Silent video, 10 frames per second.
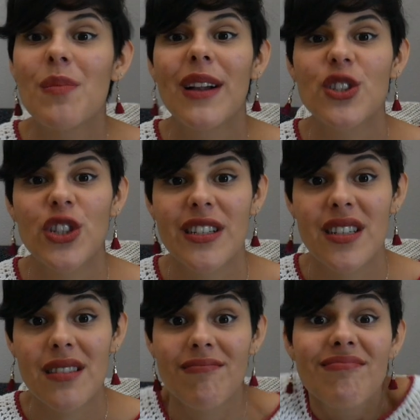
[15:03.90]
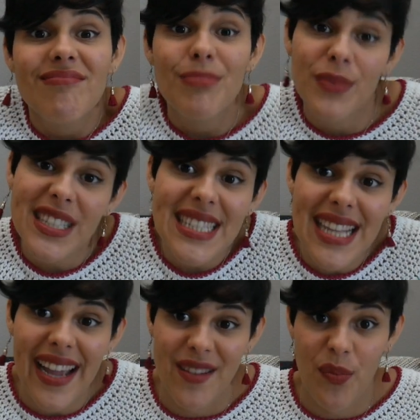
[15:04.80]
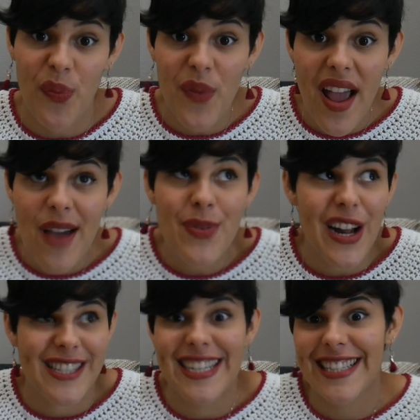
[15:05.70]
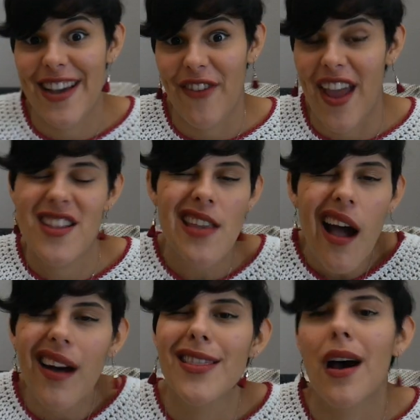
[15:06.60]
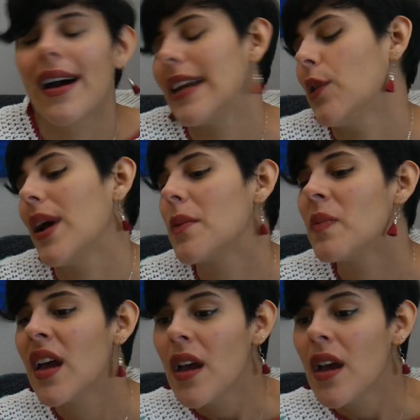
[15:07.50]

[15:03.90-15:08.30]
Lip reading: mentioned the design process of it. Not a lot anyway.